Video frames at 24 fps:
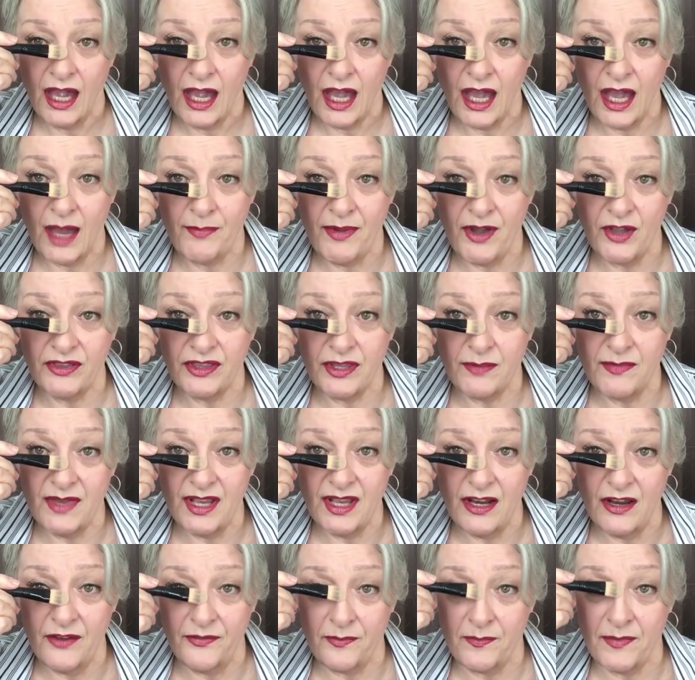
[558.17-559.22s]
about the
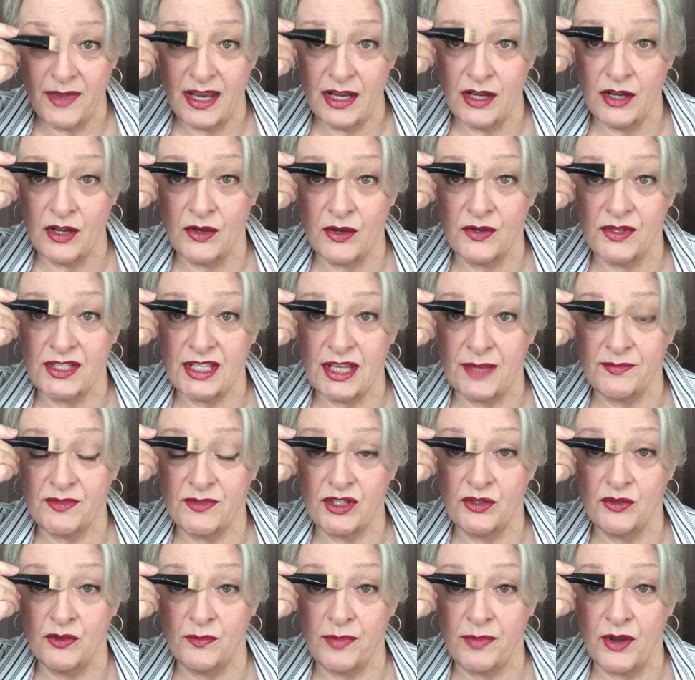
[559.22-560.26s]
middle of my nose up
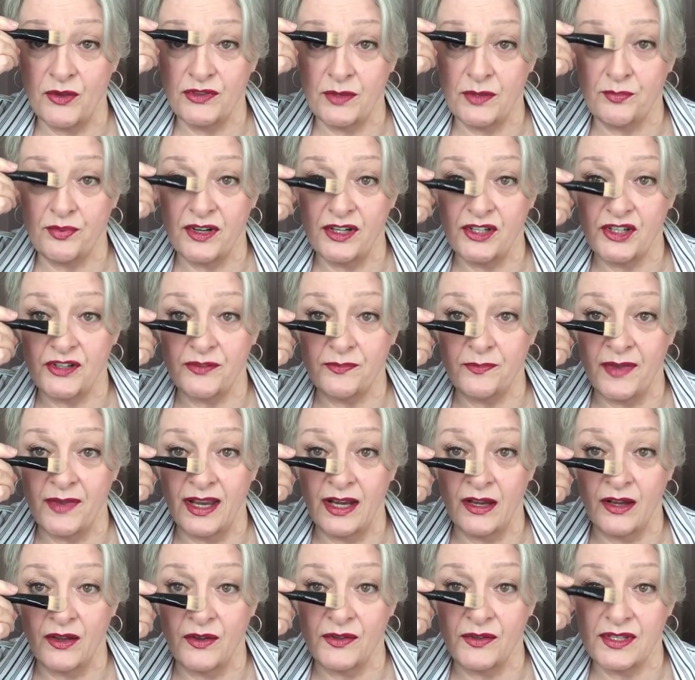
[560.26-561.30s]
to about the bridge of my
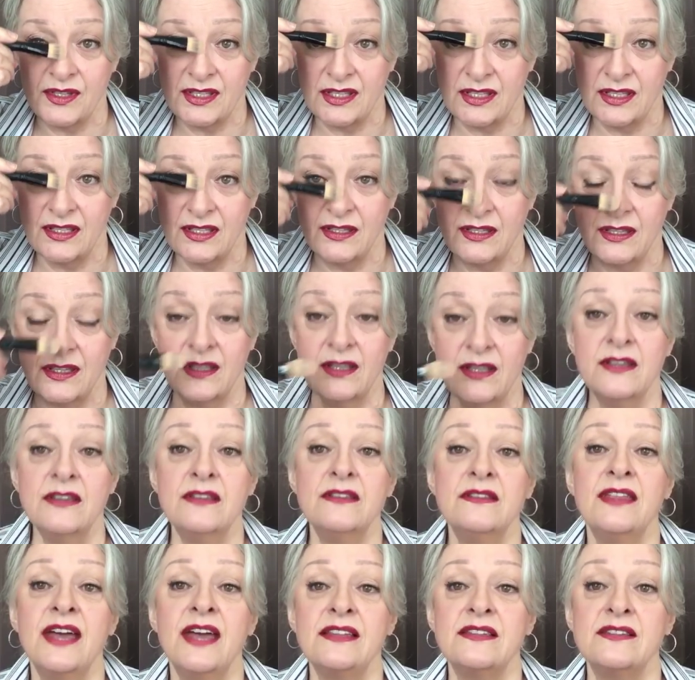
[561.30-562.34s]
nose.
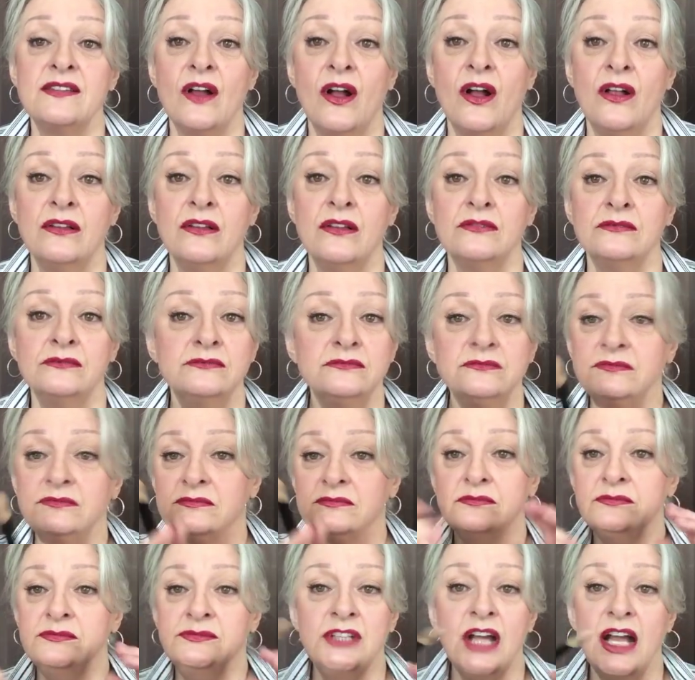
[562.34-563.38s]
That's all.
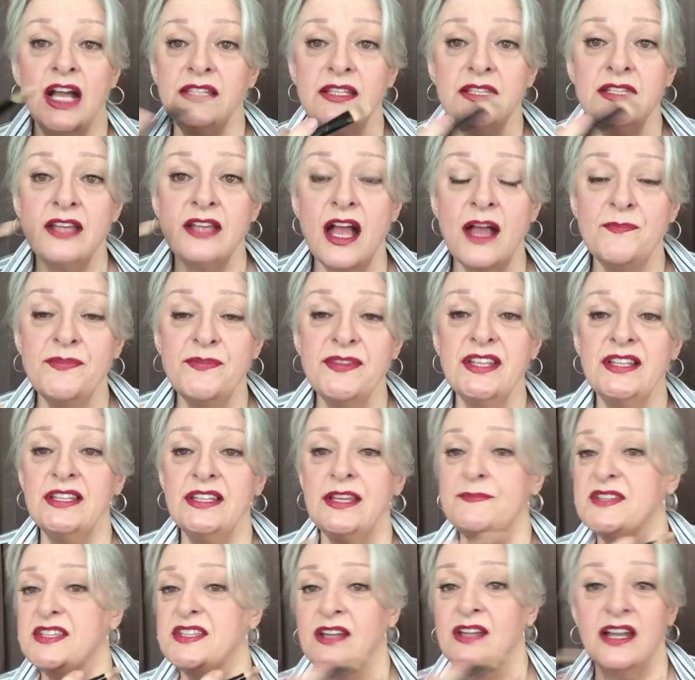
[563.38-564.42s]
Not the top of the
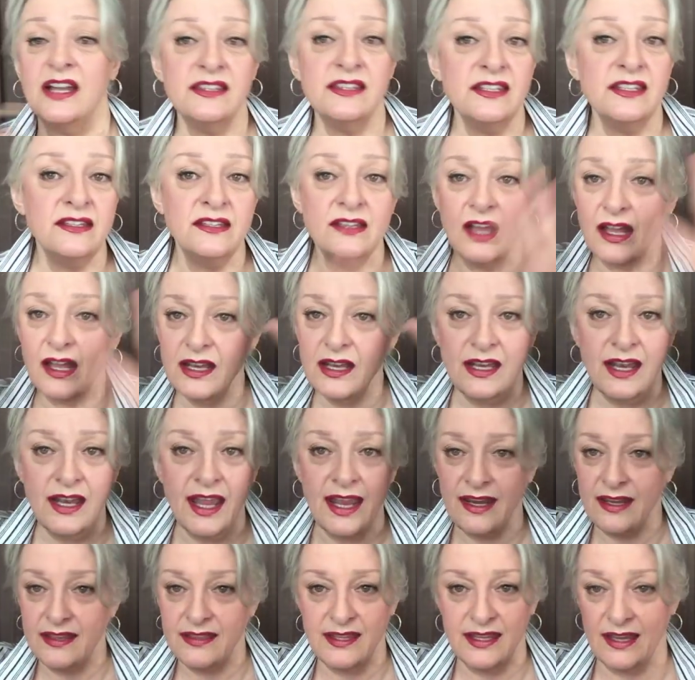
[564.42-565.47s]
lips, not
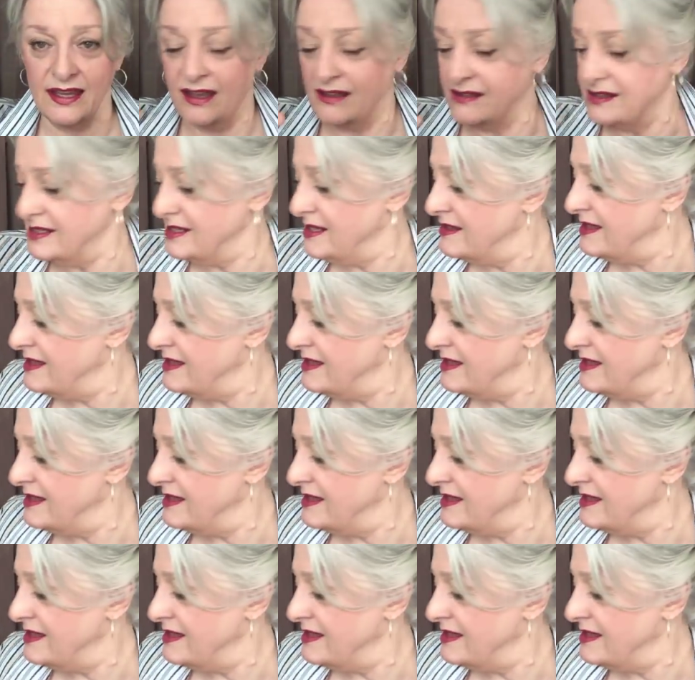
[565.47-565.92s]
anything else.